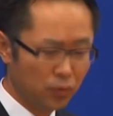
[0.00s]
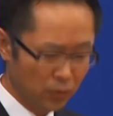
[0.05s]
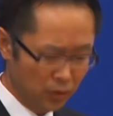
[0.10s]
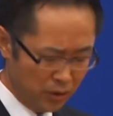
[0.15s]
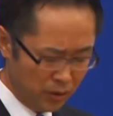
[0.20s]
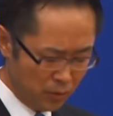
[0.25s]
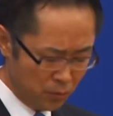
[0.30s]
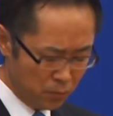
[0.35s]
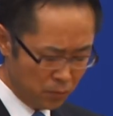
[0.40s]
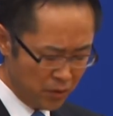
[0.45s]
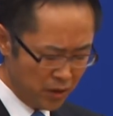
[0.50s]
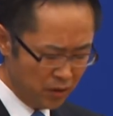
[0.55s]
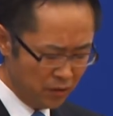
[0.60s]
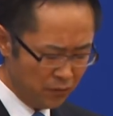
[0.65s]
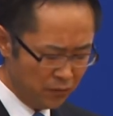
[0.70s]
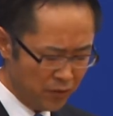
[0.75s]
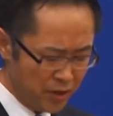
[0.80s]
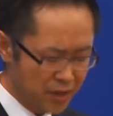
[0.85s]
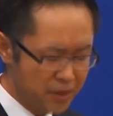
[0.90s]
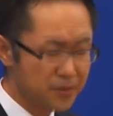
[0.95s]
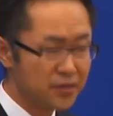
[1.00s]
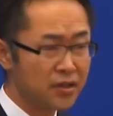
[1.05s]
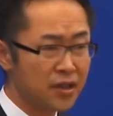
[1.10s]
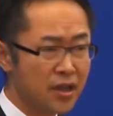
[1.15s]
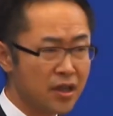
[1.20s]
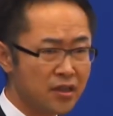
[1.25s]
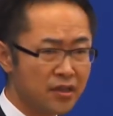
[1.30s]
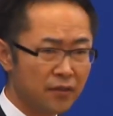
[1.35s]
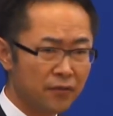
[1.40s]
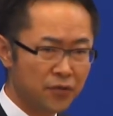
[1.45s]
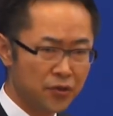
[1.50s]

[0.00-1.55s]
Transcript: or will face in the